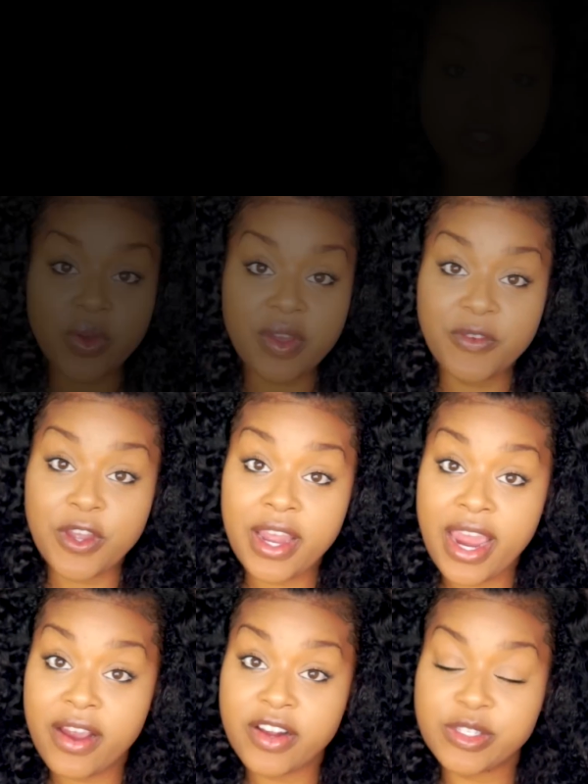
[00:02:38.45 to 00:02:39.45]
So if your
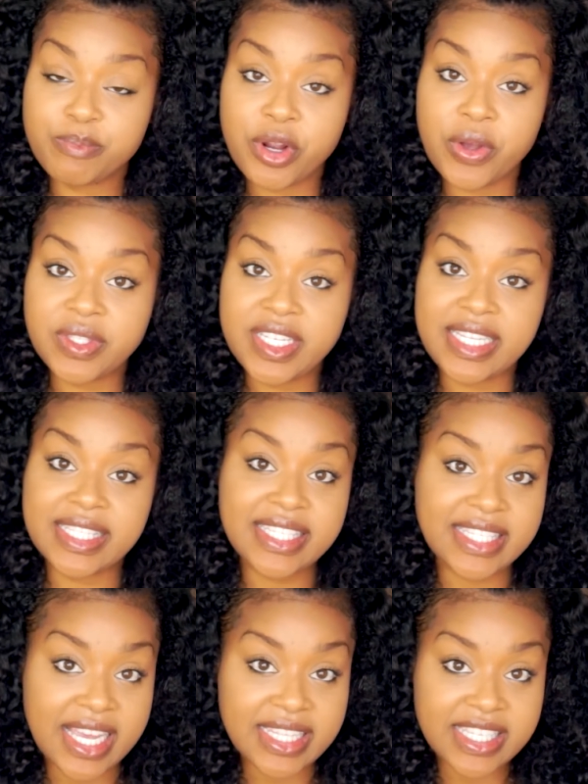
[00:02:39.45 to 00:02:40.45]
hair is protein
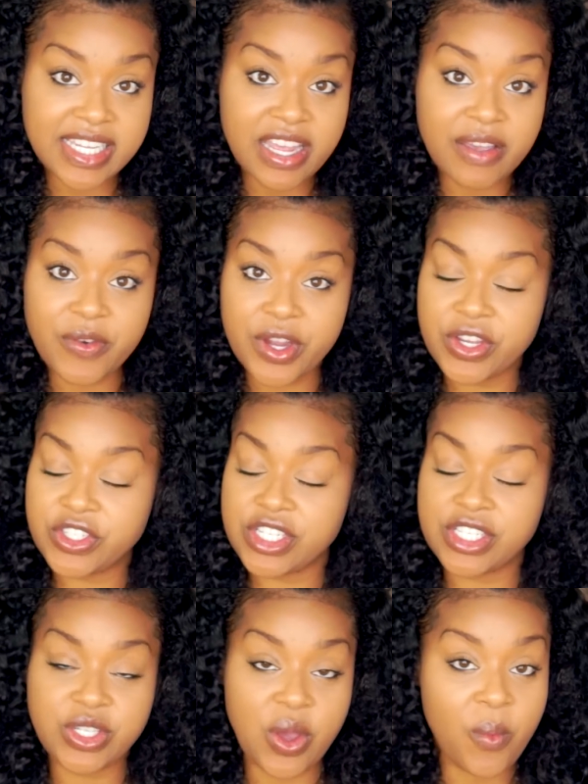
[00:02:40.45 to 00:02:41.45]
sensitive or you
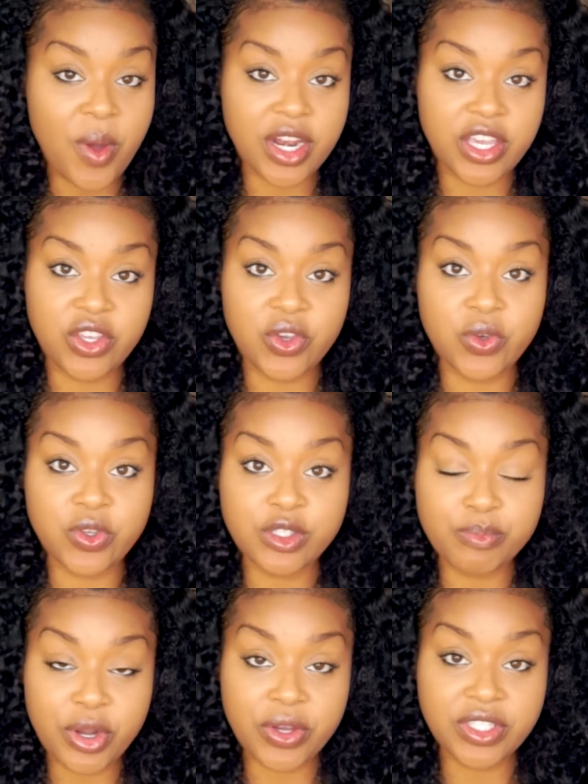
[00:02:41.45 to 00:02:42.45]
just don't want to use
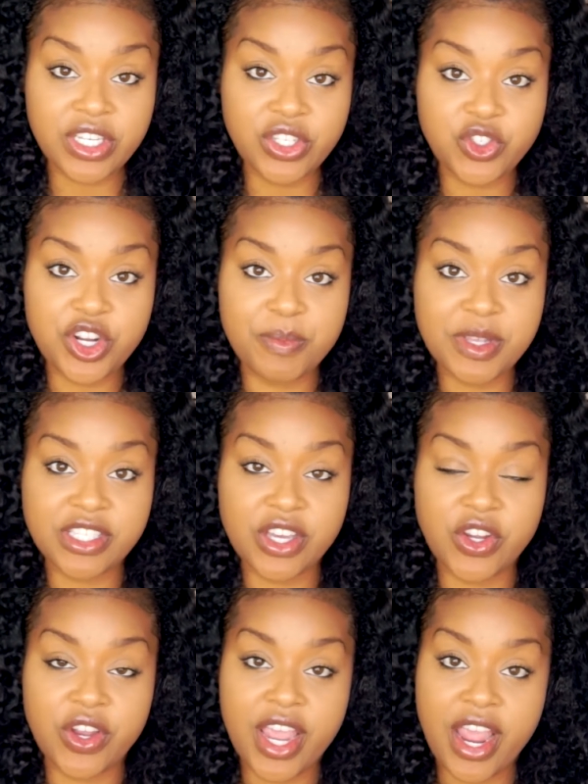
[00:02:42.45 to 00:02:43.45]
protein treatments
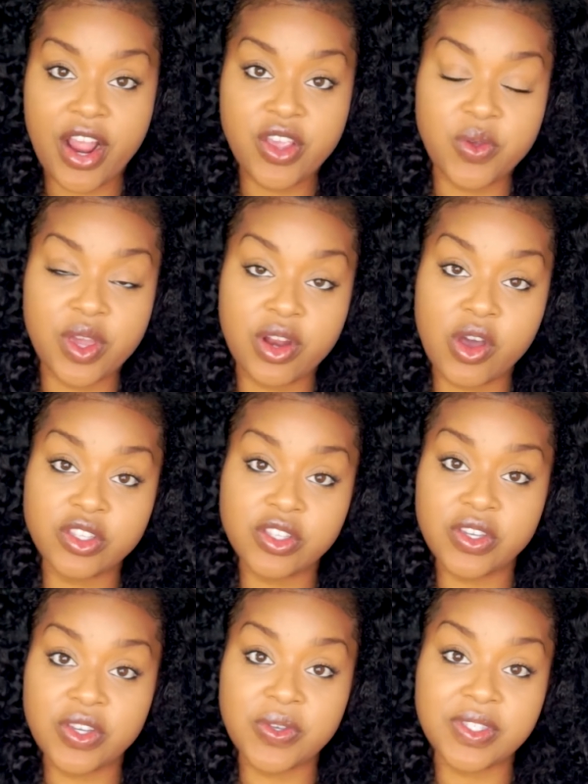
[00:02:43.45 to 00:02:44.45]
on your hair, you can also
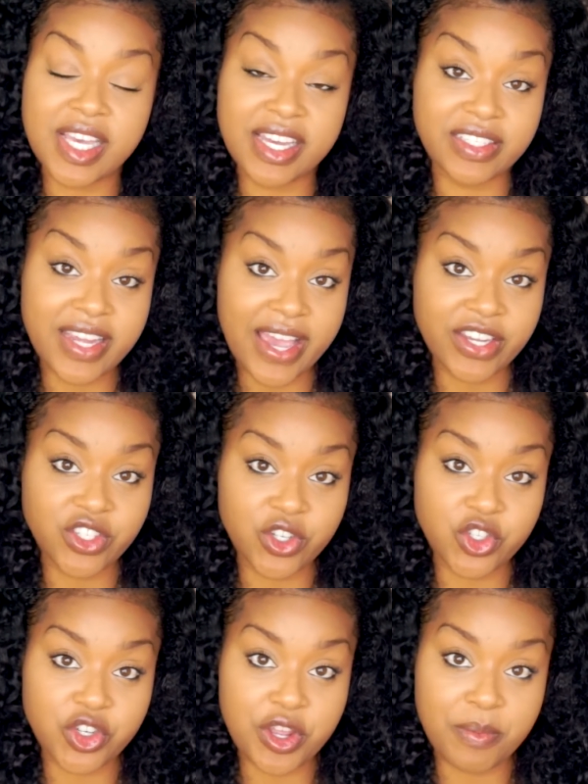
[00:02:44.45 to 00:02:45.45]
use a texture
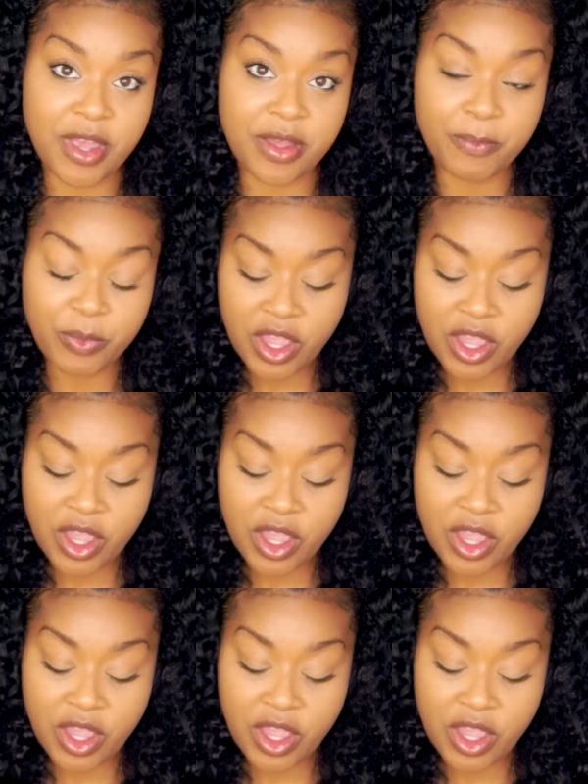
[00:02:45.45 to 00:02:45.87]
treatment.